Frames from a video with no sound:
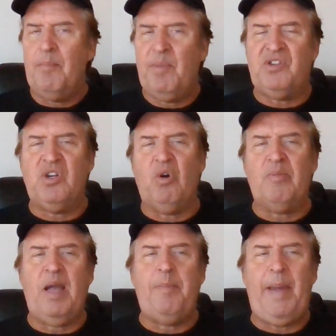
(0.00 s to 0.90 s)
but you go
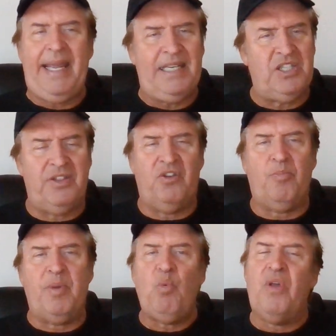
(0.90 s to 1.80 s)
to my page,
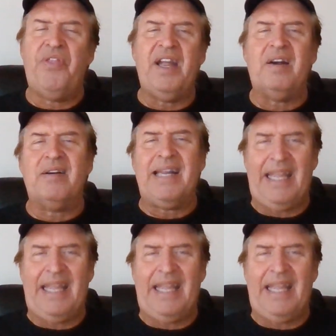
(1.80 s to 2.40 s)
there'll be one there,